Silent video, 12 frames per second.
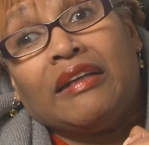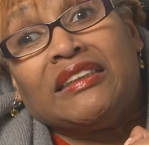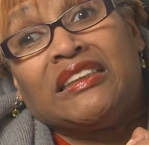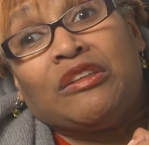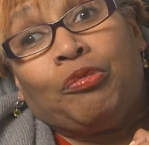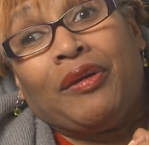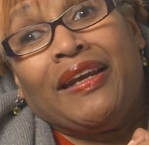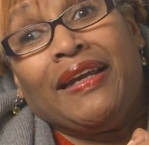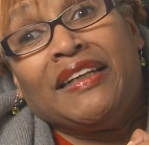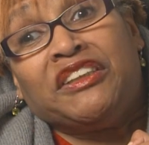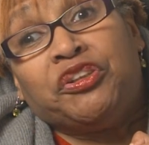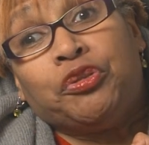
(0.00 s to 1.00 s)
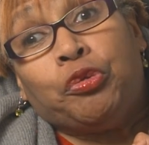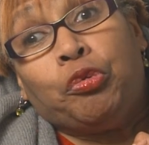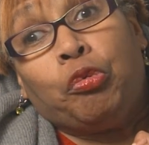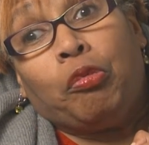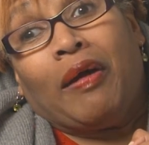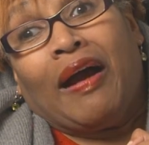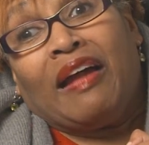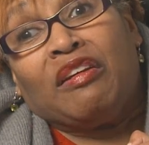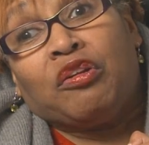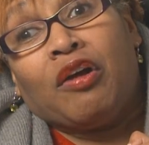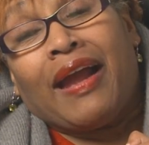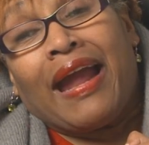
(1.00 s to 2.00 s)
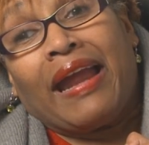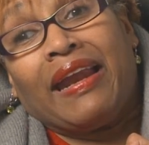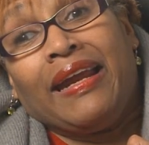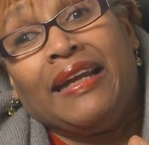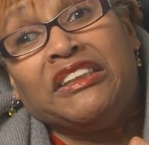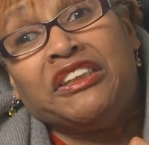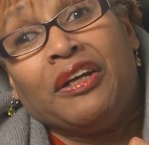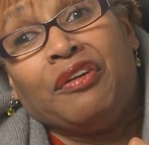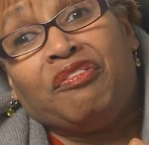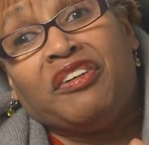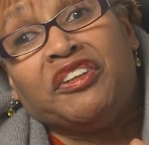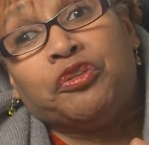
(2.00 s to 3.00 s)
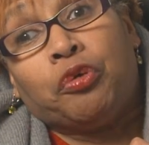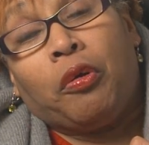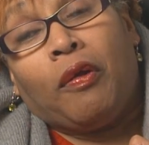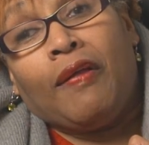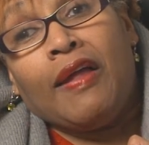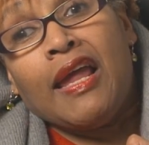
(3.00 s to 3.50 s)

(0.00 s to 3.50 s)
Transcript: So we need to look at each individual